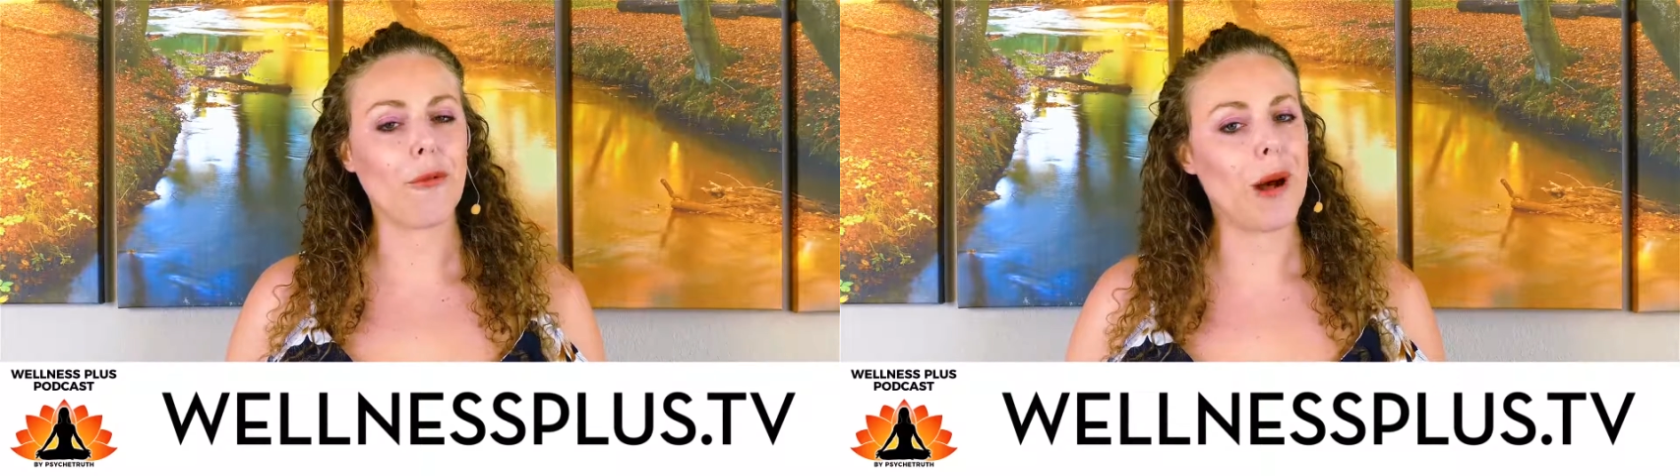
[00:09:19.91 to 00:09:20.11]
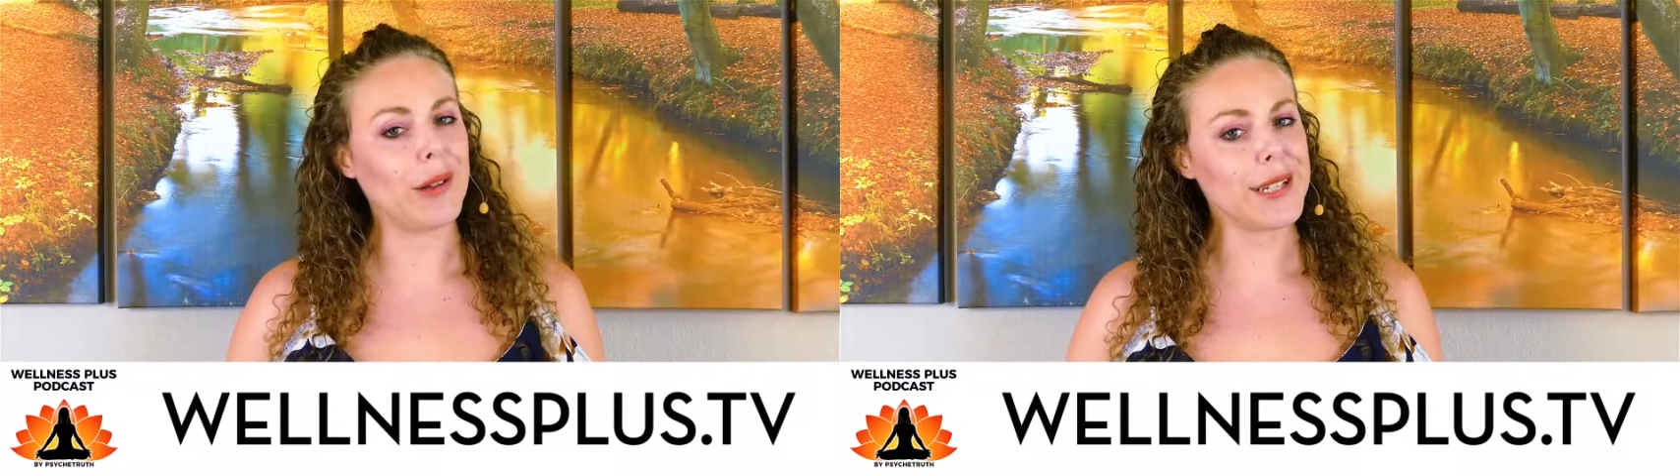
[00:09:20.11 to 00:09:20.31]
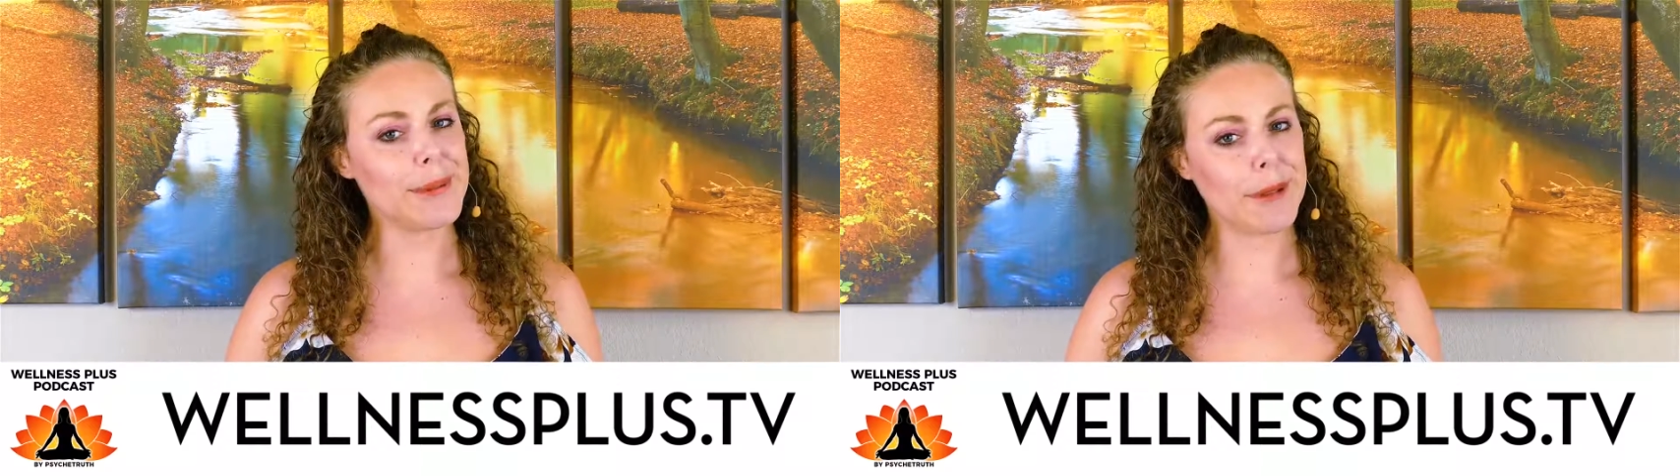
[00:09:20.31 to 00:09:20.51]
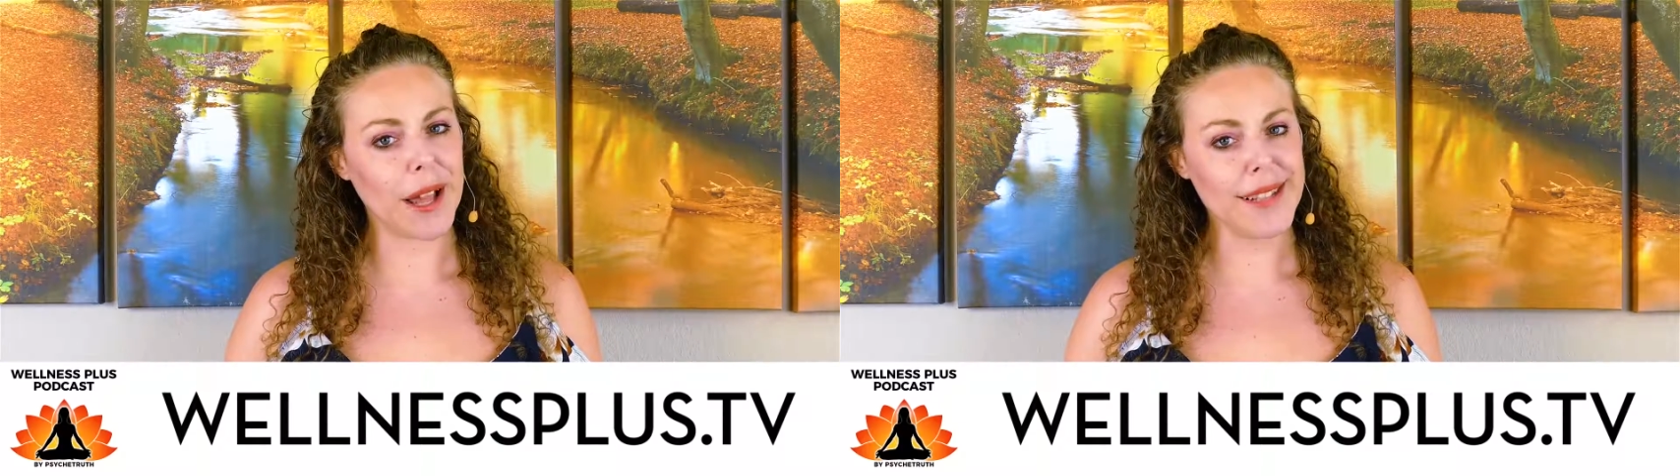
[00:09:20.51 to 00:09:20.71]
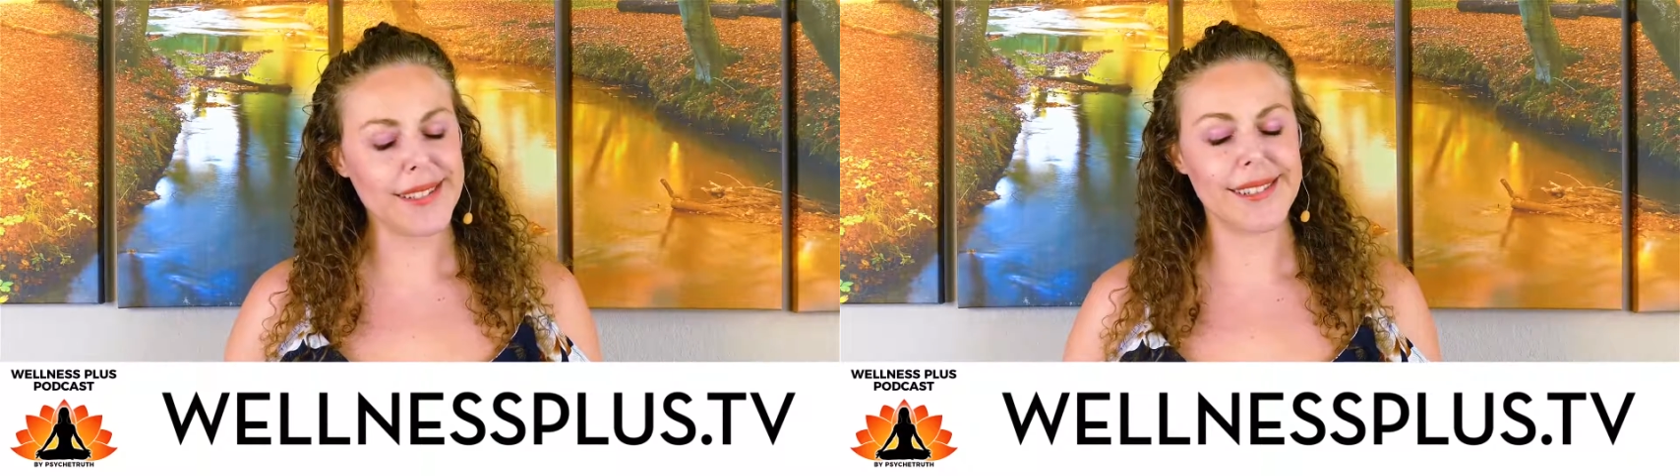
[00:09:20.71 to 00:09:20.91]

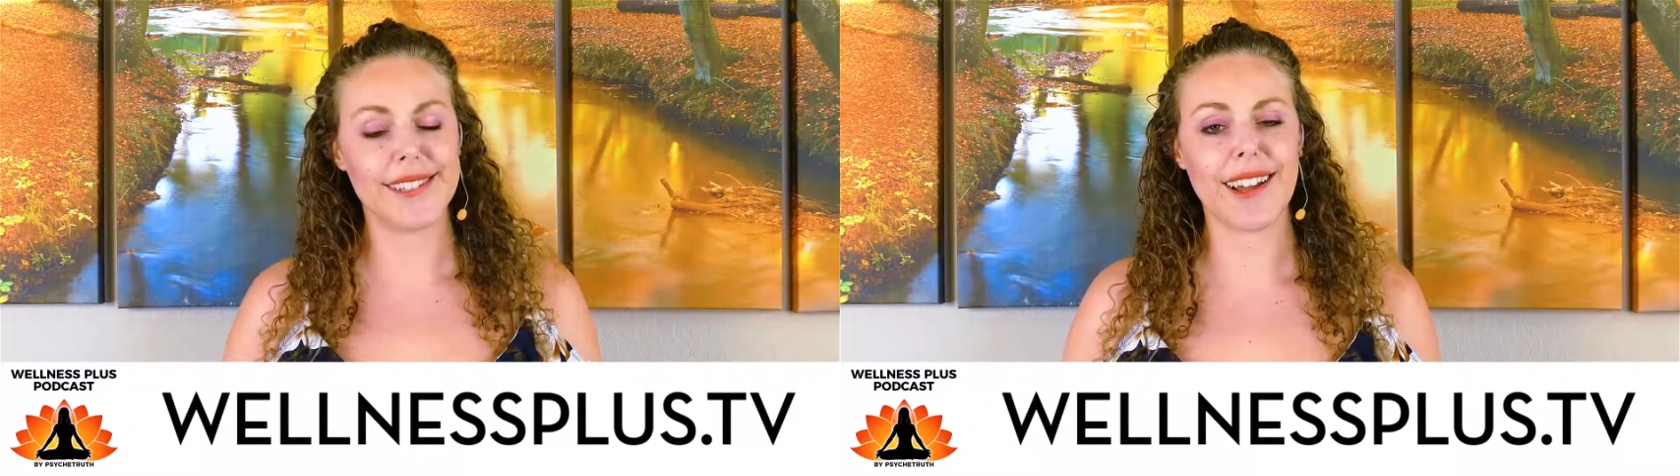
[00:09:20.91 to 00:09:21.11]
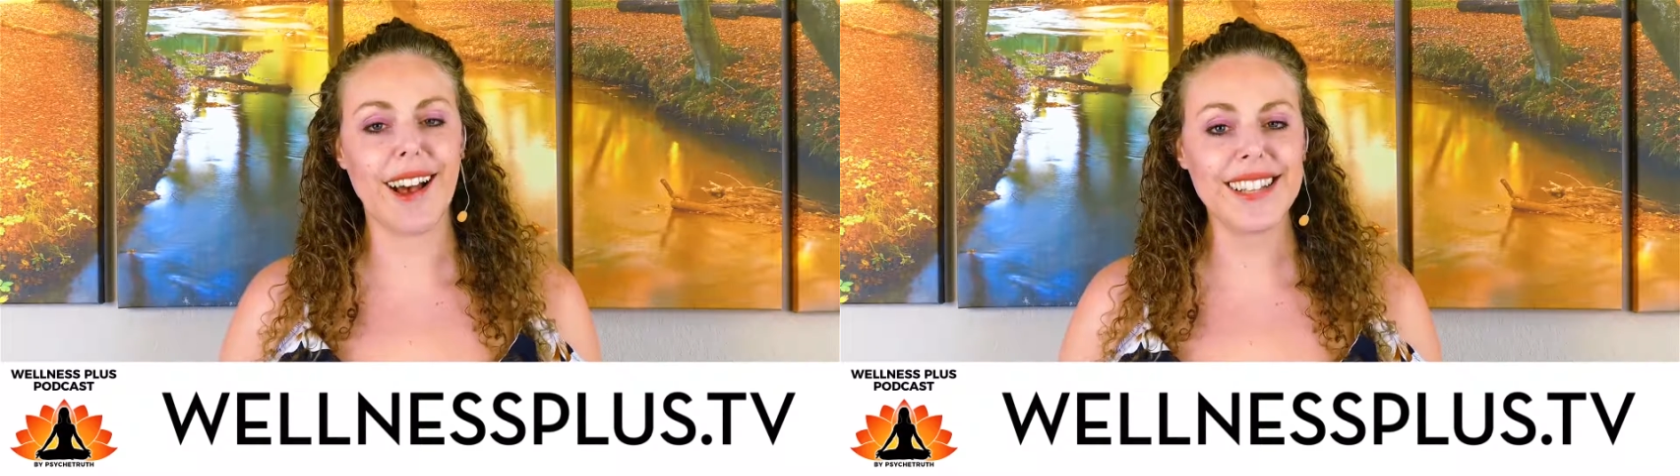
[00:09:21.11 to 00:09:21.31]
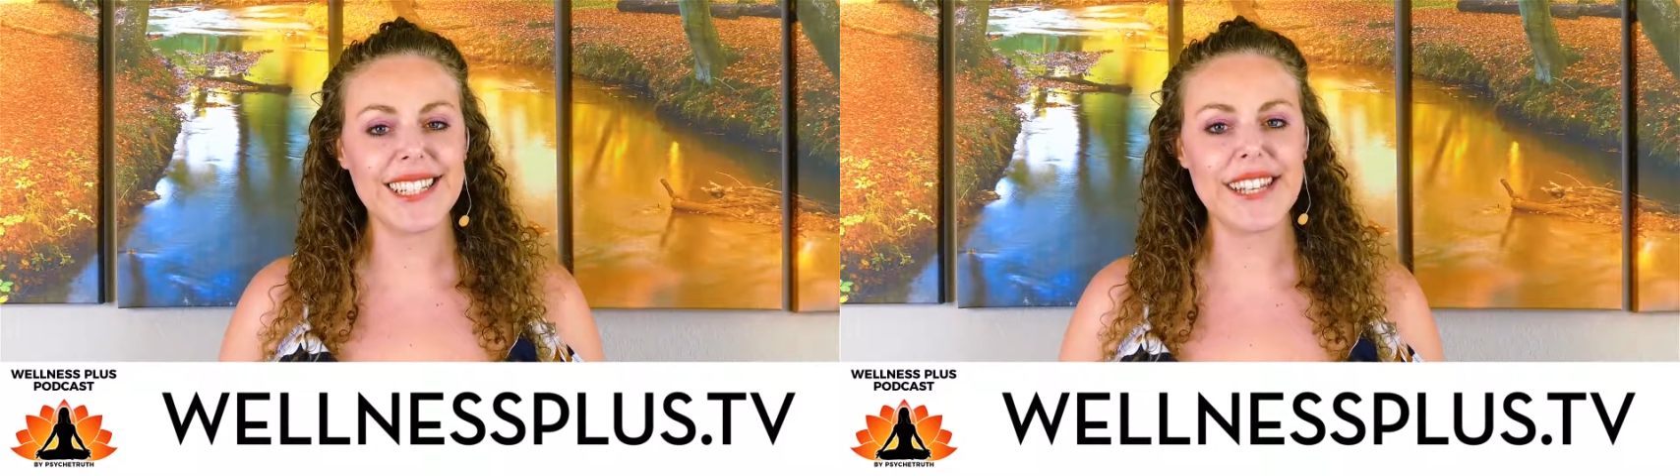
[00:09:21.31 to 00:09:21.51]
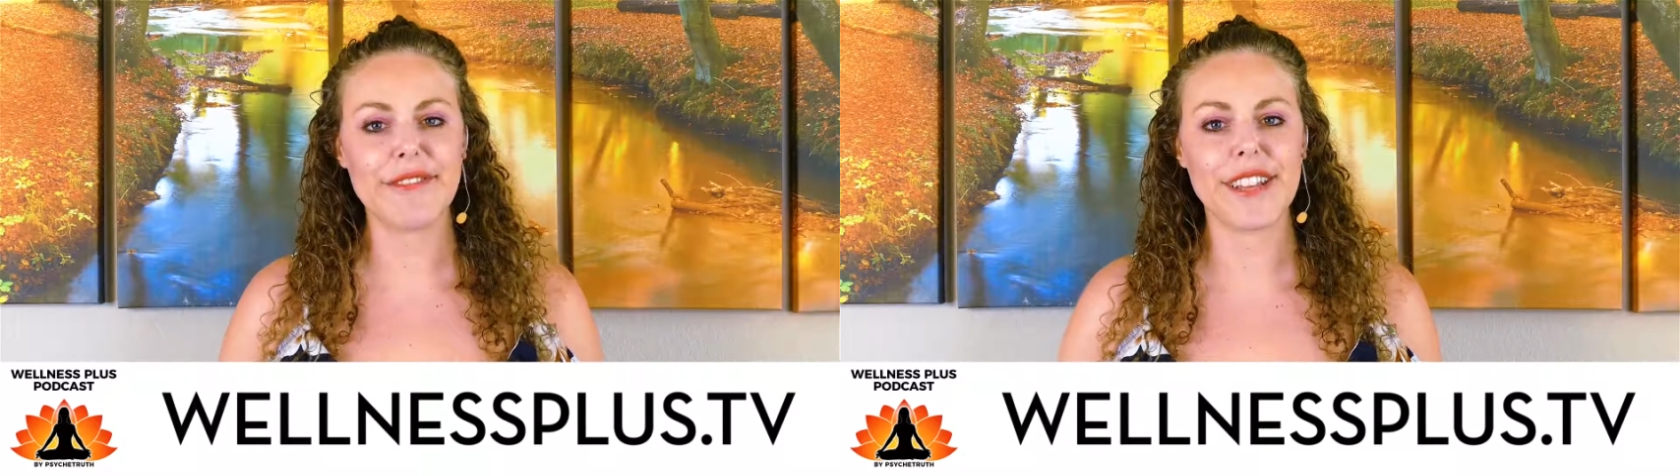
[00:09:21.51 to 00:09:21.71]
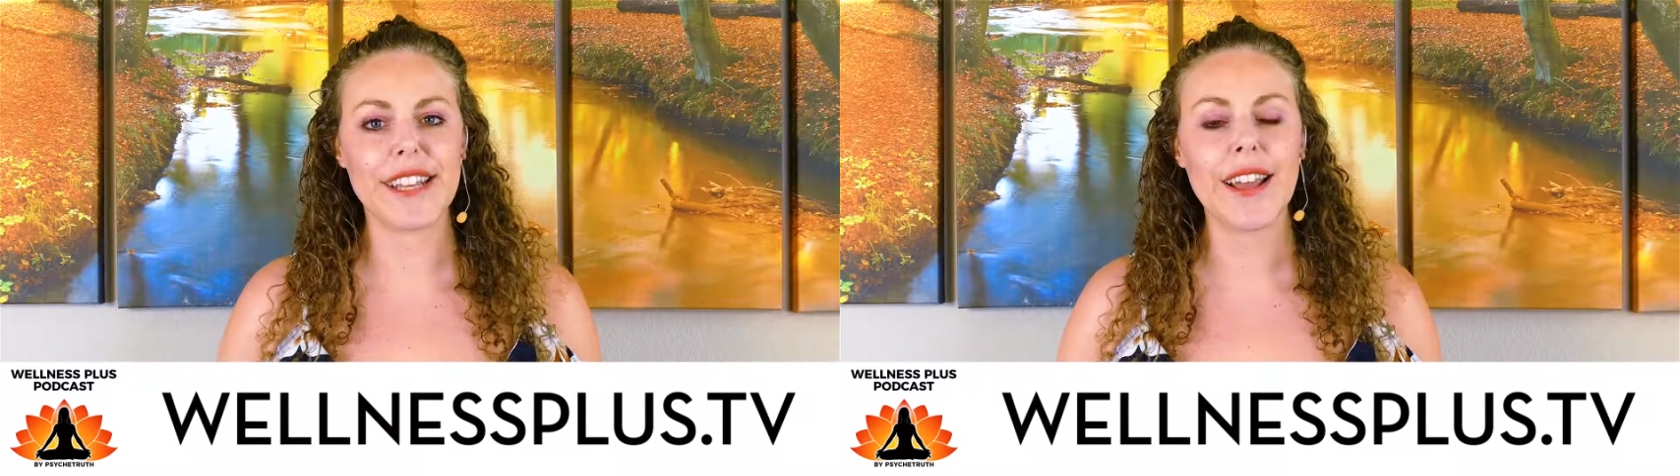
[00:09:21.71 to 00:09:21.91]

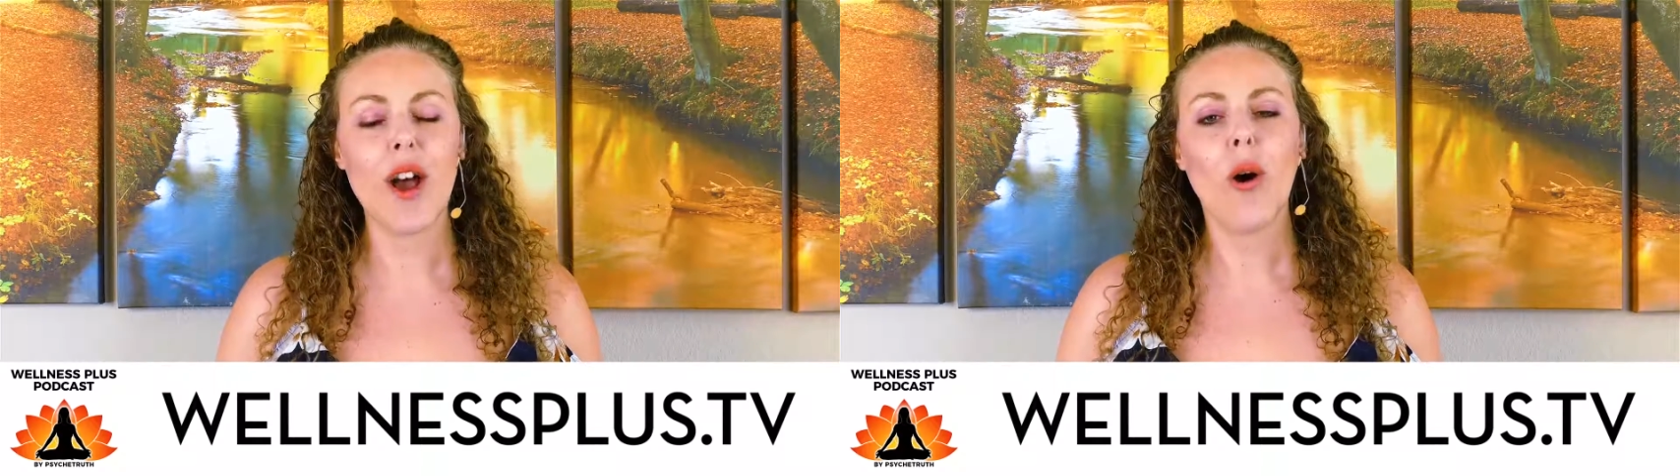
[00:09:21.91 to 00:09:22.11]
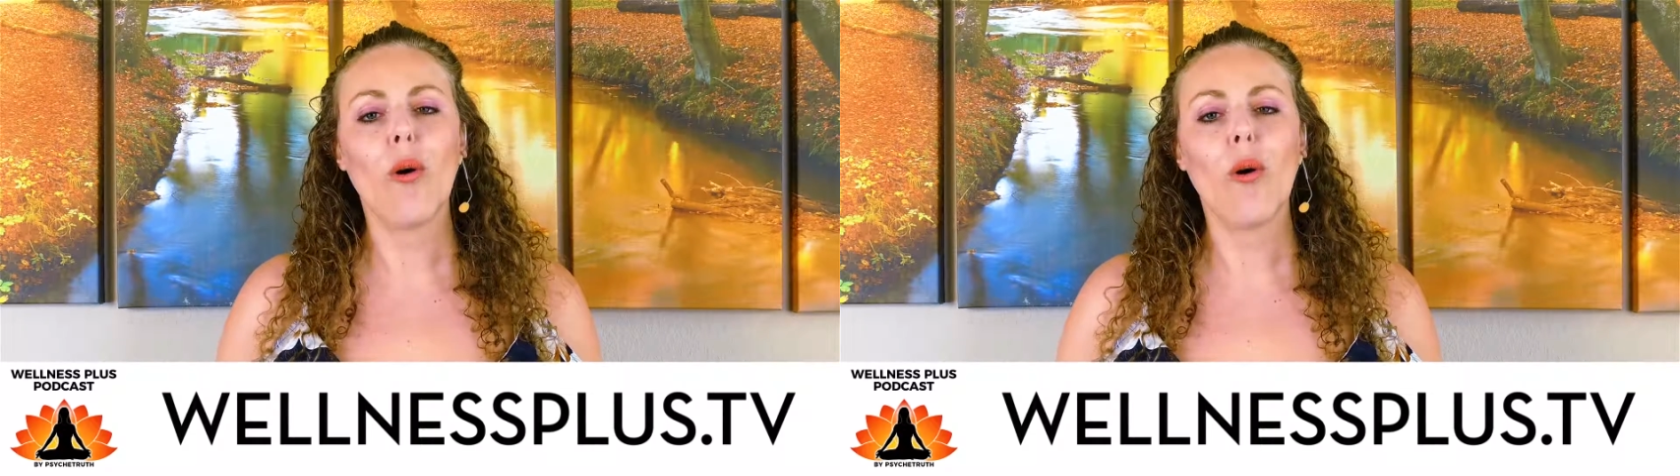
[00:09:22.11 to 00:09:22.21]
wellnessplus.tv